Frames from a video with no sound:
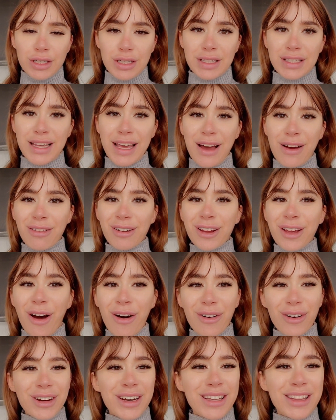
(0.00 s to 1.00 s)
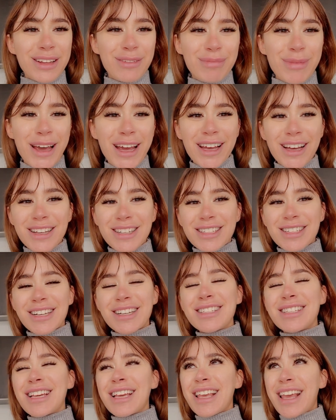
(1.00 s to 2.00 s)
discount code in the mail. So I
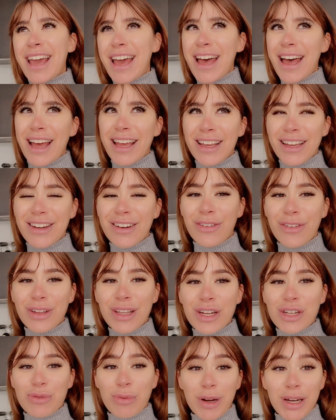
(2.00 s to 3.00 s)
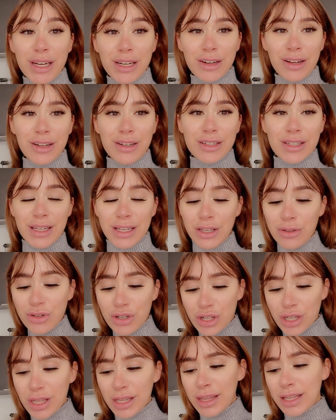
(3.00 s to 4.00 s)
was like, yeah, you know, only $20. Like
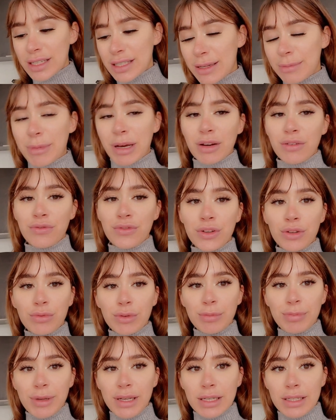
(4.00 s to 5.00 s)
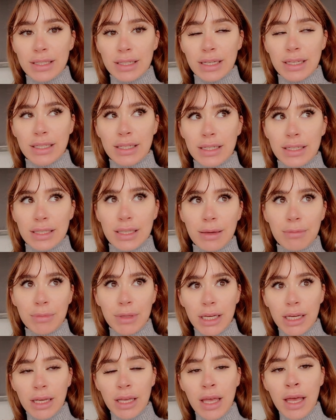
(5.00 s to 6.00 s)
usually this amount of food would be 60
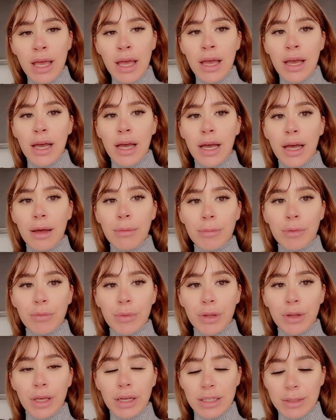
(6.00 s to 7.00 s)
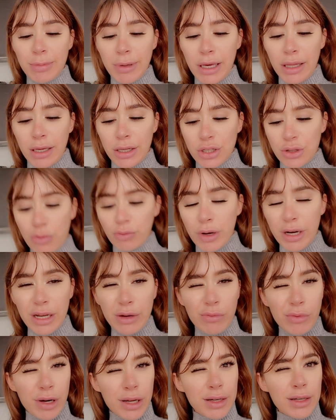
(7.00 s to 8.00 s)
something, um, but we only had to pay like
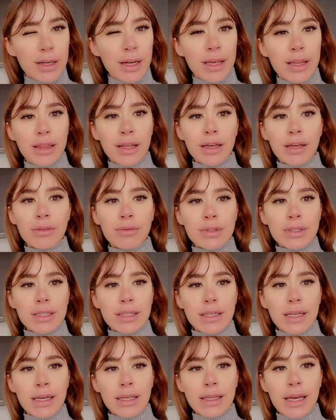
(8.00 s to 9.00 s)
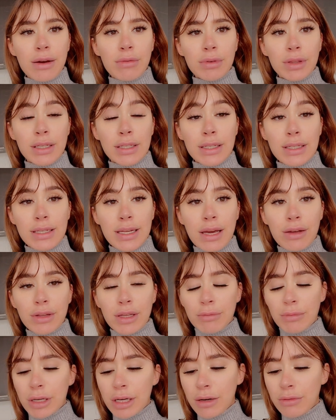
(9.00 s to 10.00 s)
21. I think it was like that with the discount
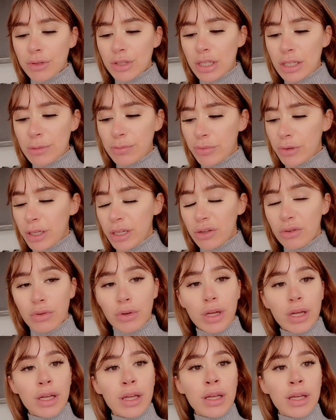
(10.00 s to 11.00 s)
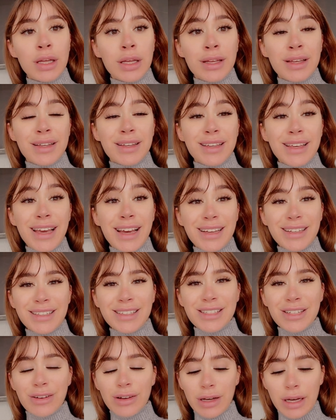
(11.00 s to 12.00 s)
that we got, which is pretty cool yeah,
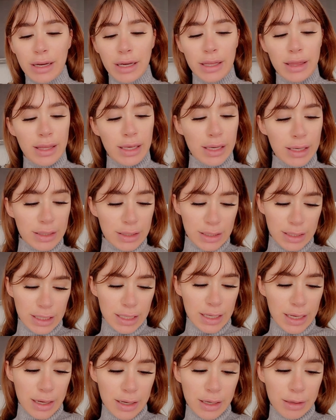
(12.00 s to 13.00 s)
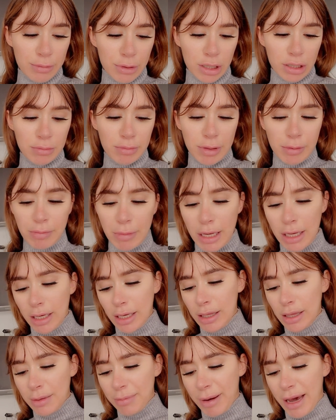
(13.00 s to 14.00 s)
so I think tonight I'm gonna be
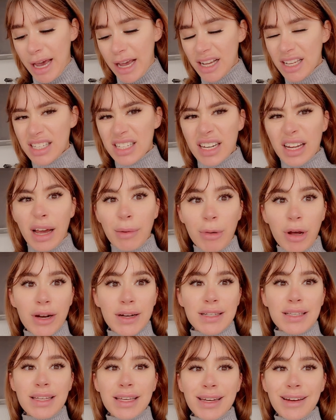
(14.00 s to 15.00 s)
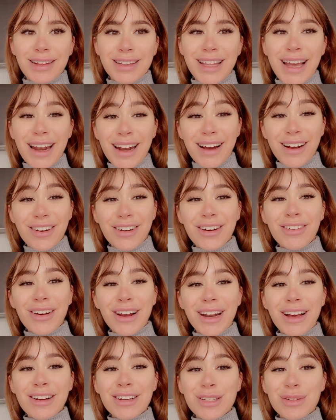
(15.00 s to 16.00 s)
making the pasta. I'm honestly not that hungry right
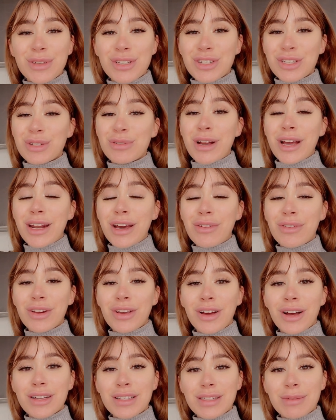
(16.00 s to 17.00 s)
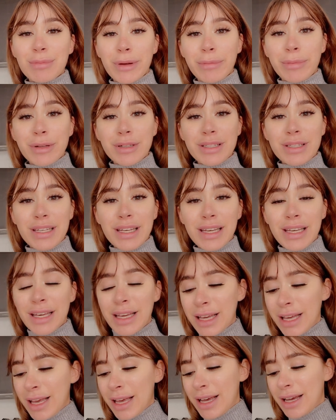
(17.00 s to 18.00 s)
now because we just ran out and got some bubble tea
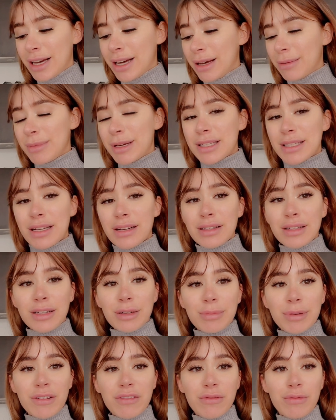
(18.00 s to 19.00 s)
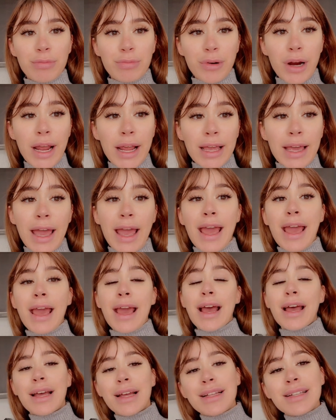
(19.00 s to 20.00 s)
um, as a little bit of break.
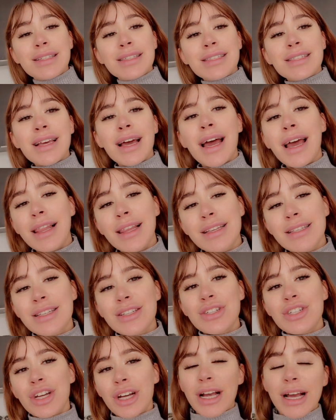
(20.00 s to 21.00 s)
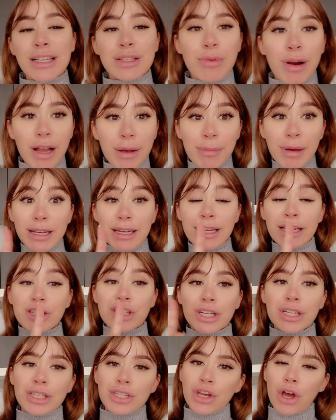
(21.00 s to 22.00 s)
And I listened to your guys'
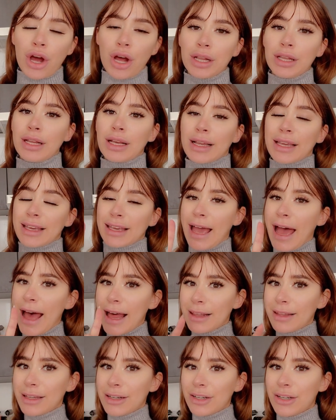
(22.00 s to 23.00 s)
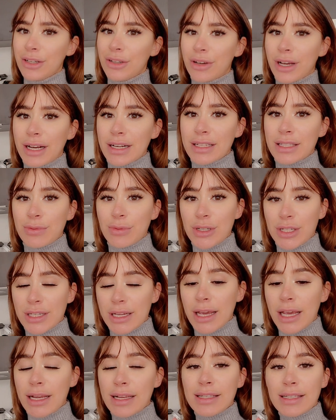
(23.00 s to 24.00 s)
recommendations on cat litter. You guys were
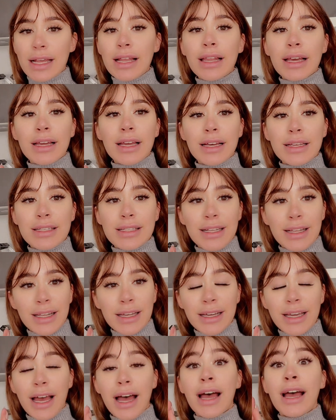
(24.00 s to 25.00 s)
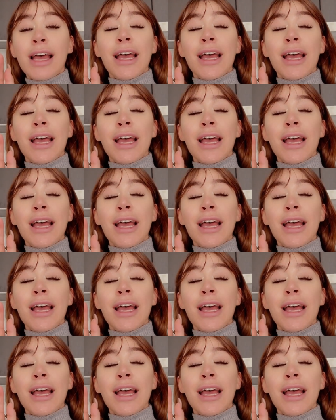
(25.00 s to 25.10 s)
saying silica, silica,